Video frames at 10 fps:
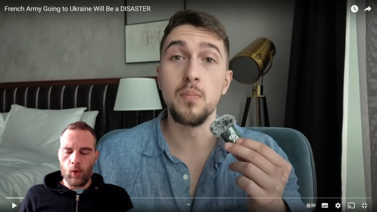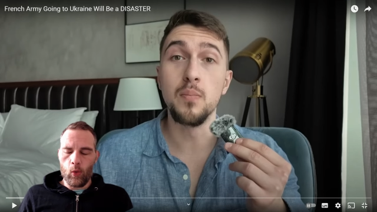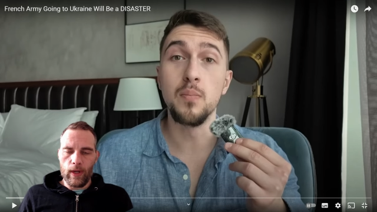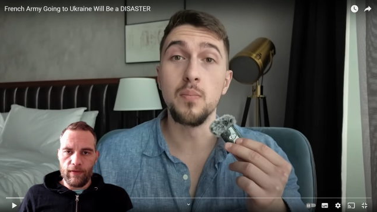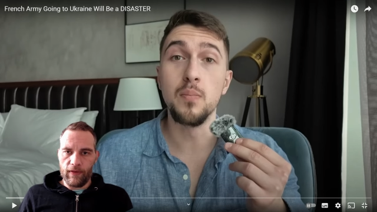
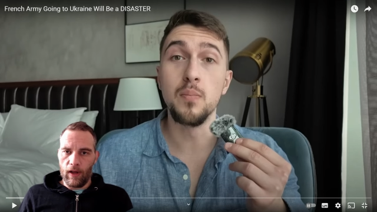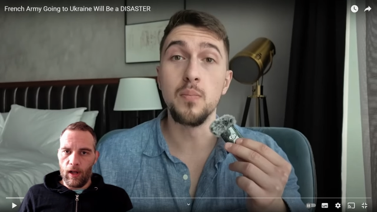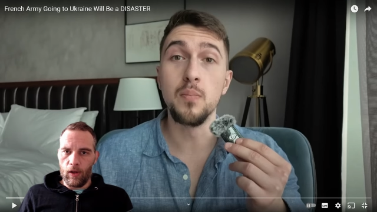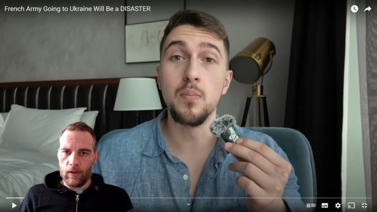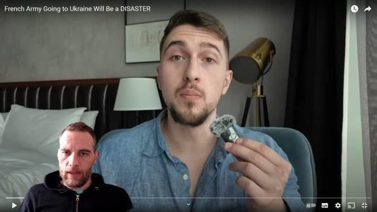Speaker 1: with
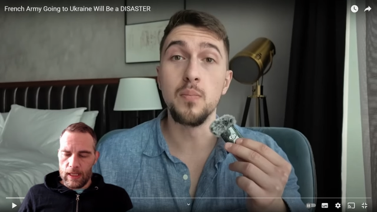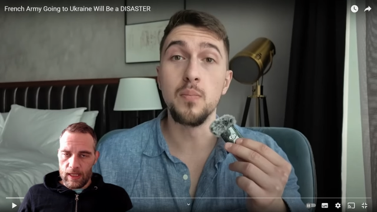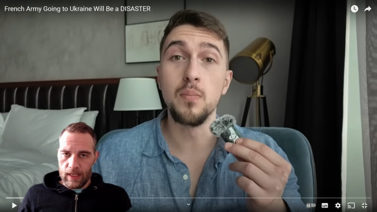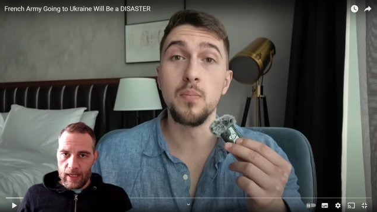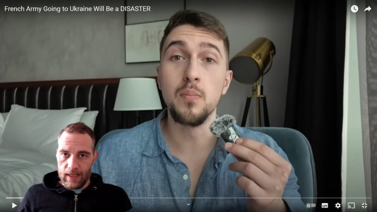all this
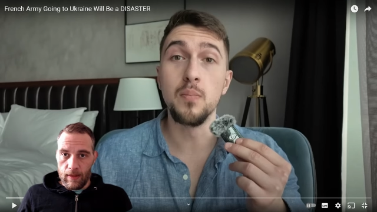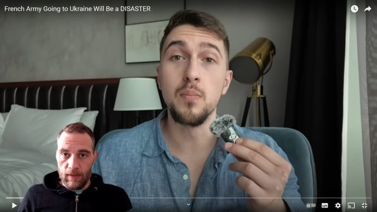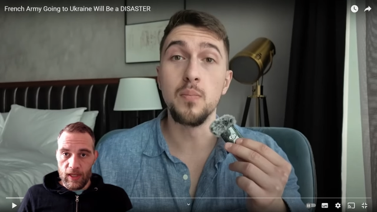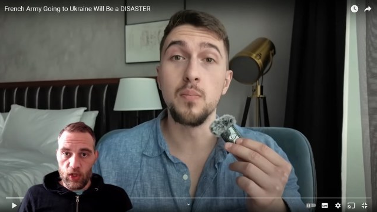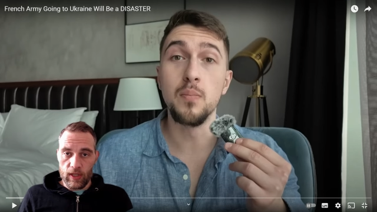
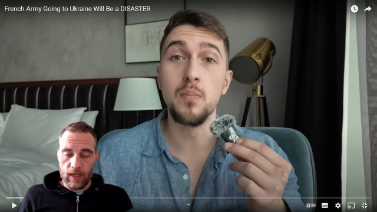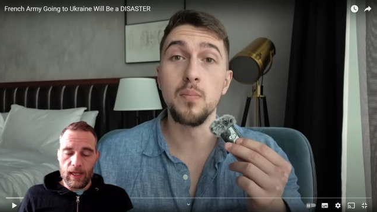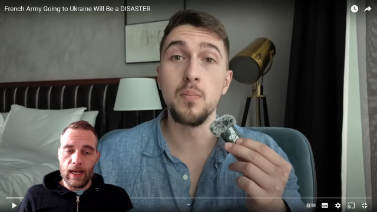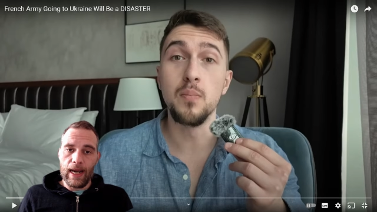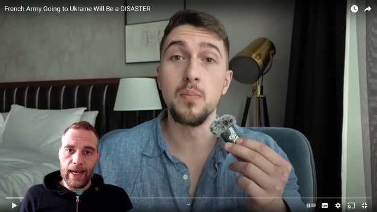established,
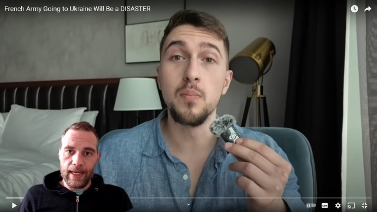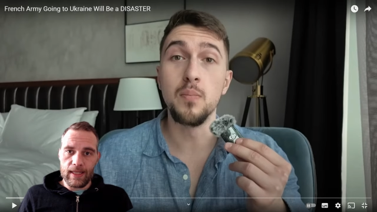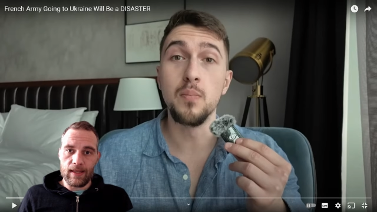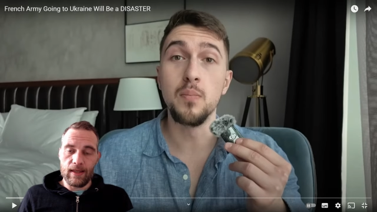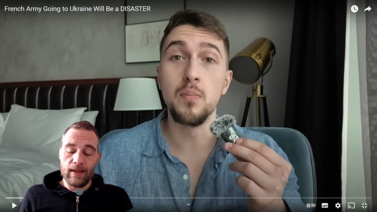
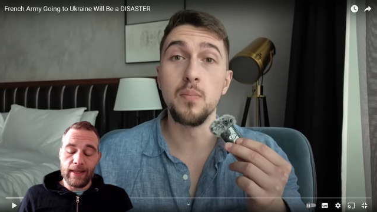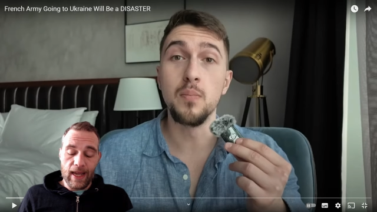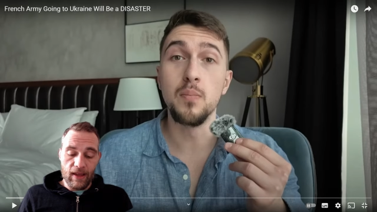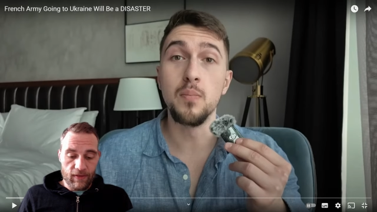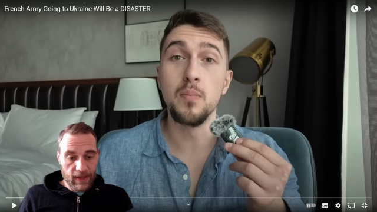let's
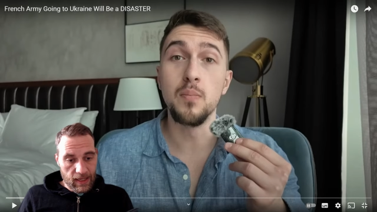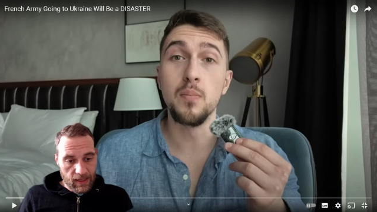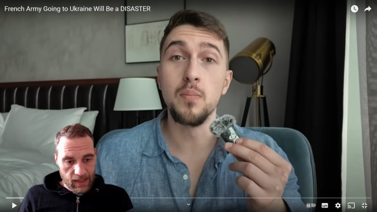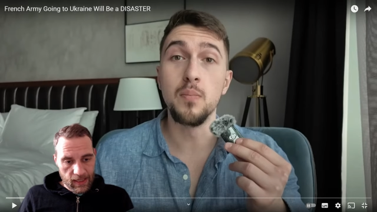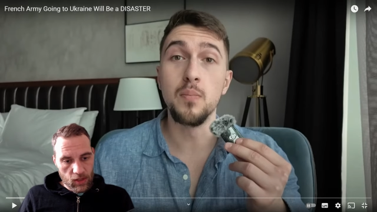dive in
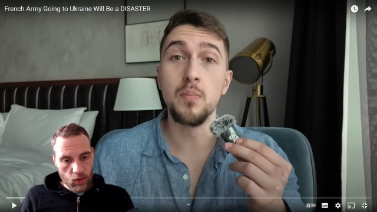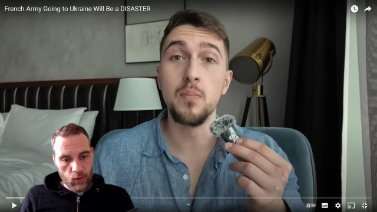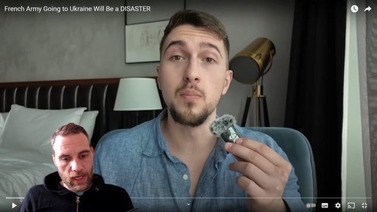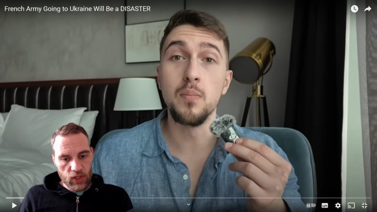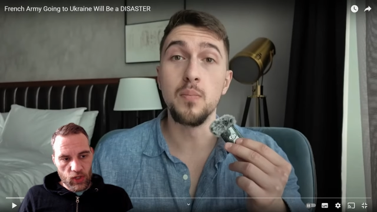
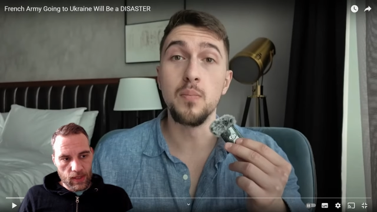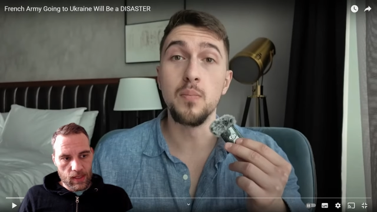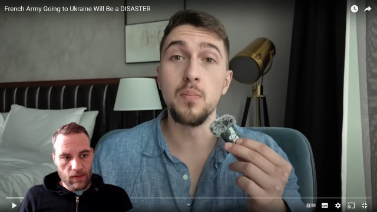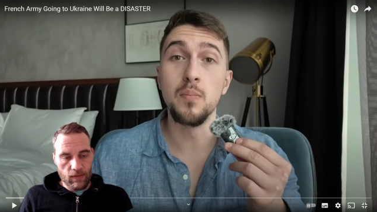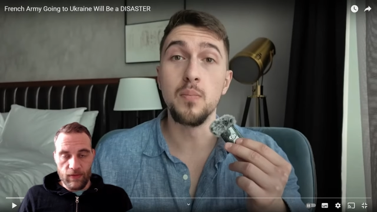History Legends
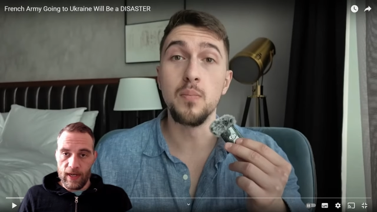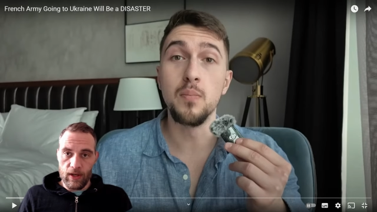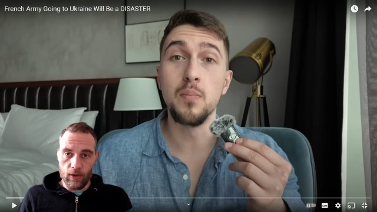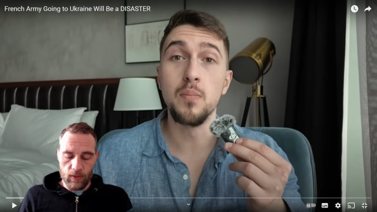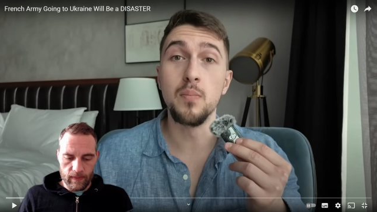
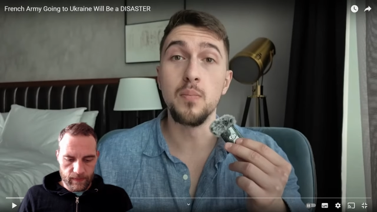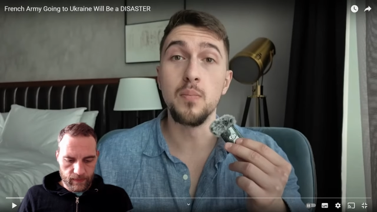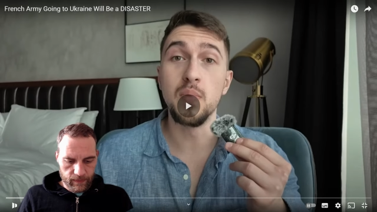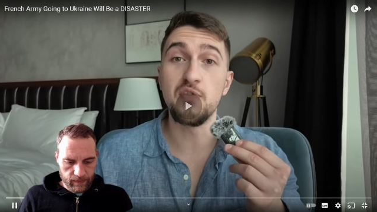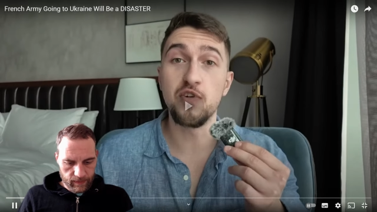video.
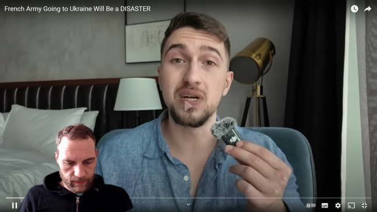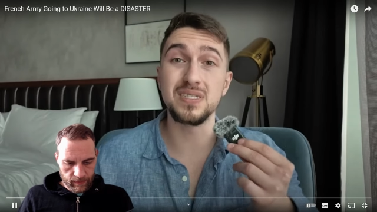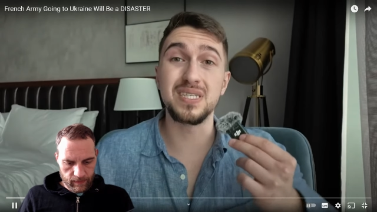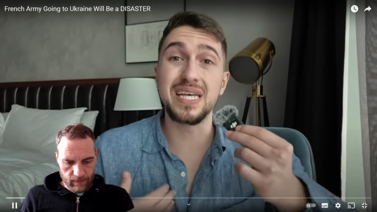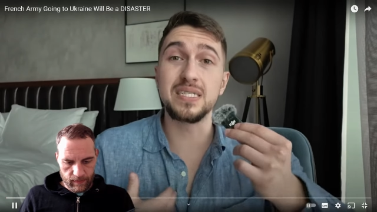
Speaker 2: My
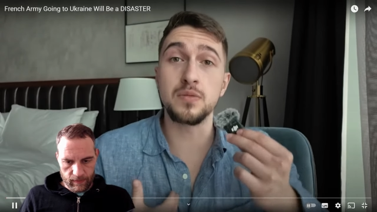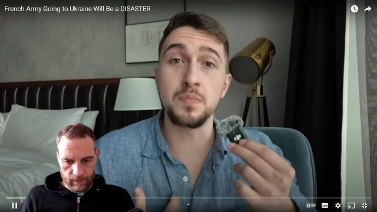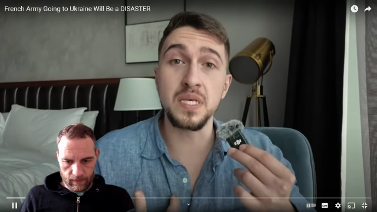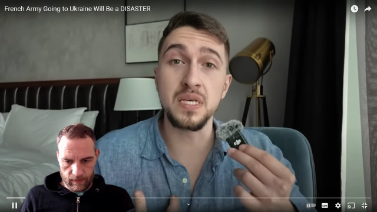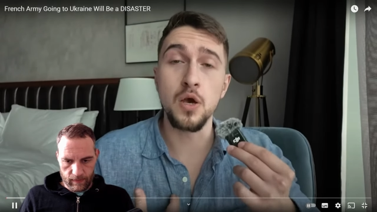friends, is
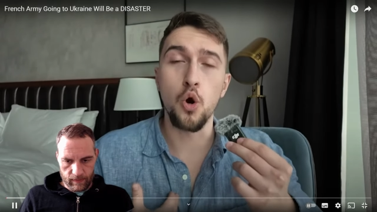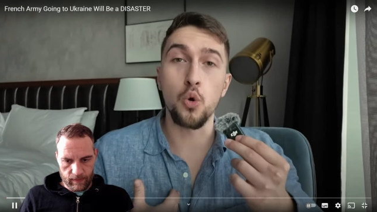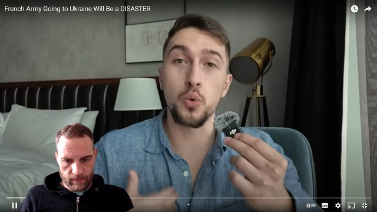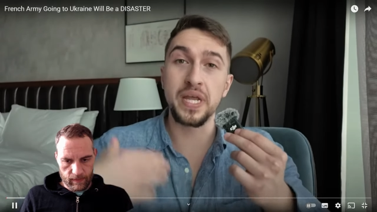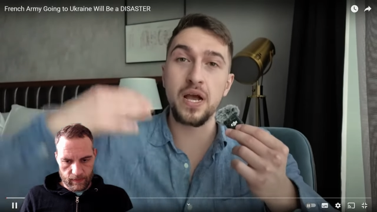it me,
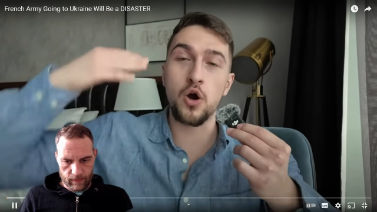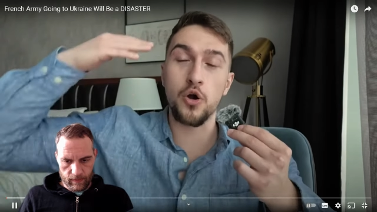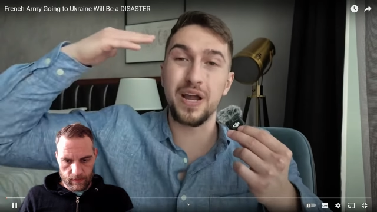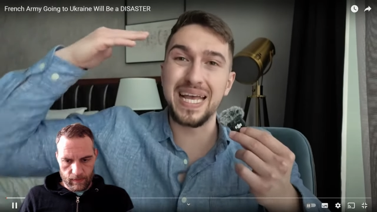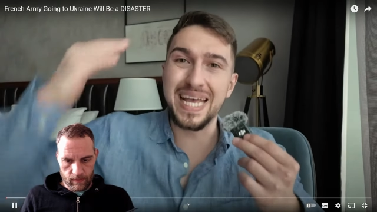or we
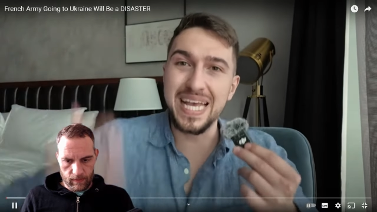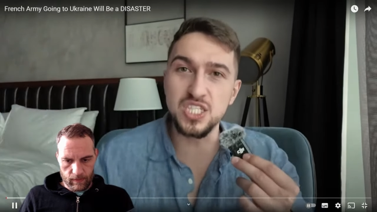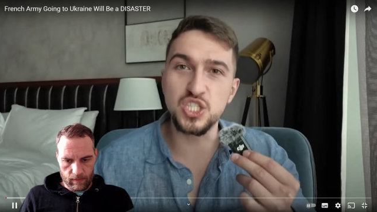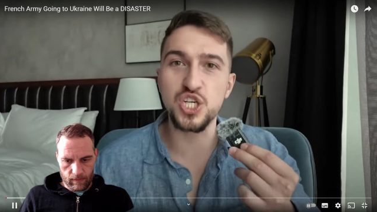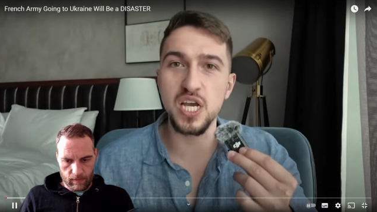are
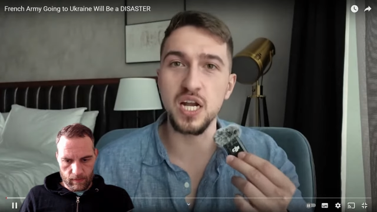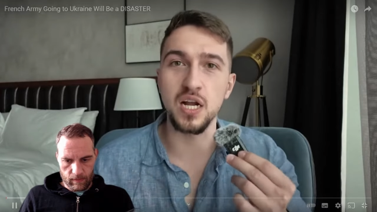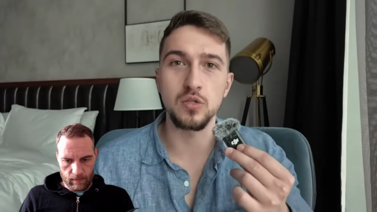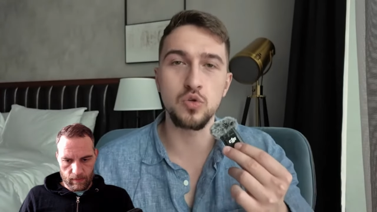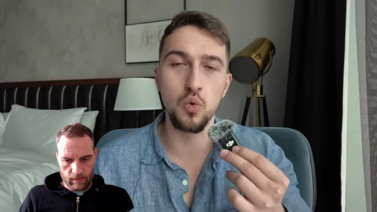
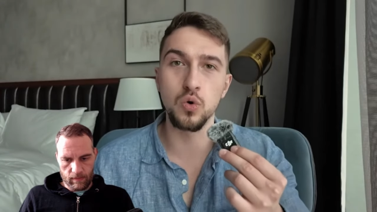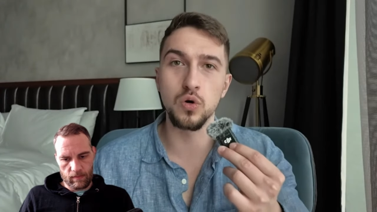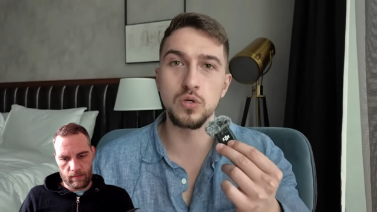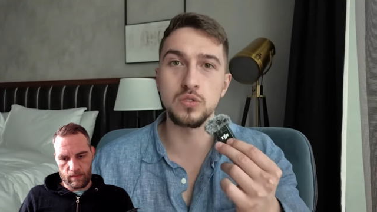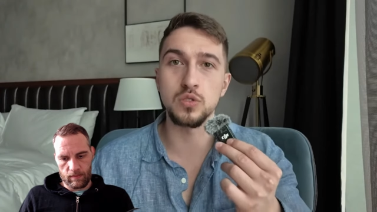inching
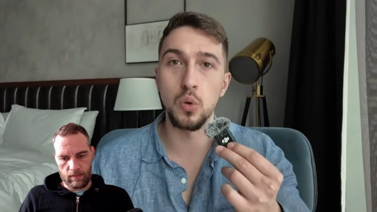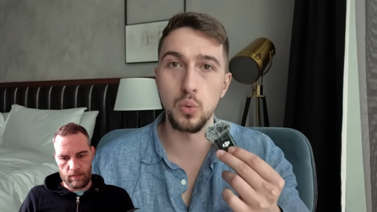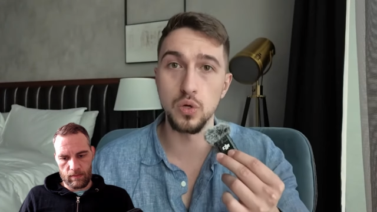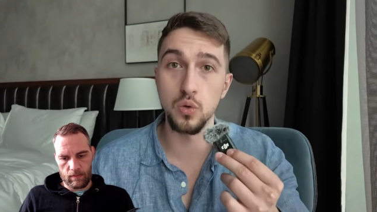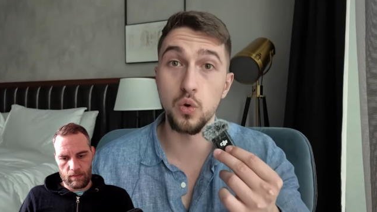towards
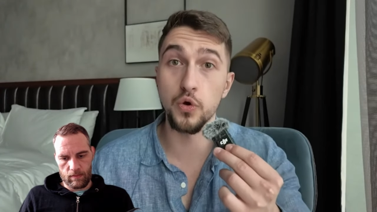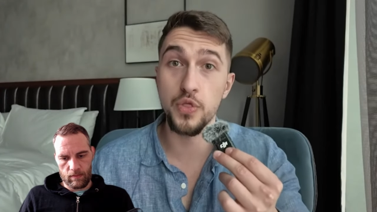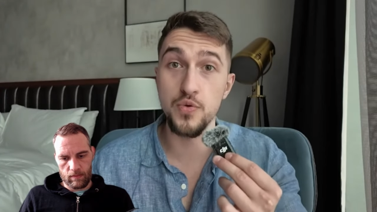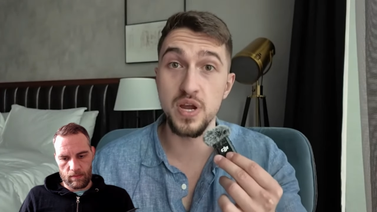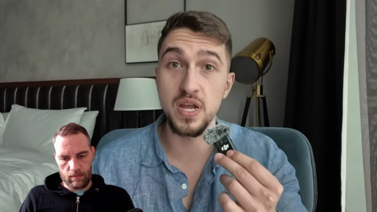World
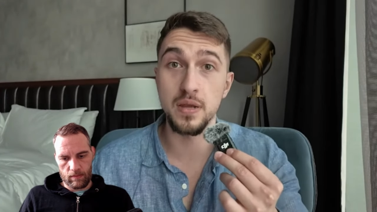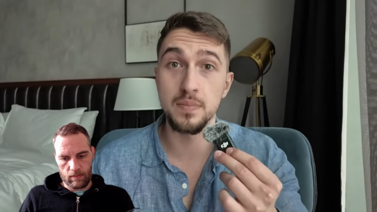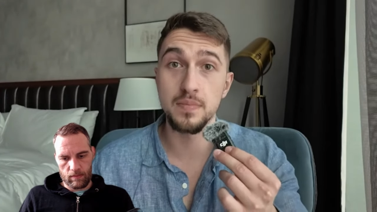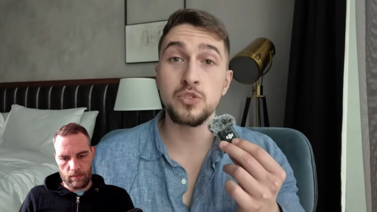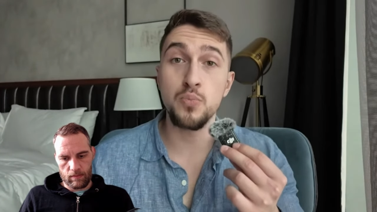War Three?
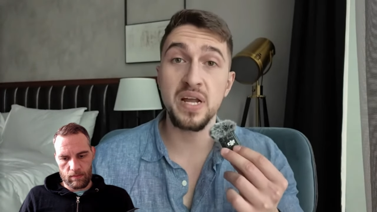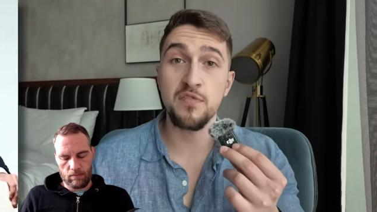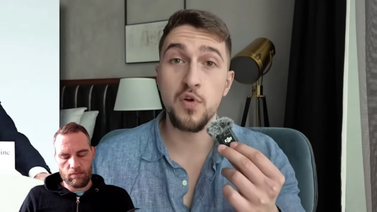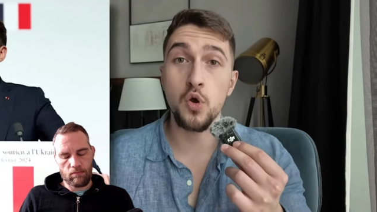As you might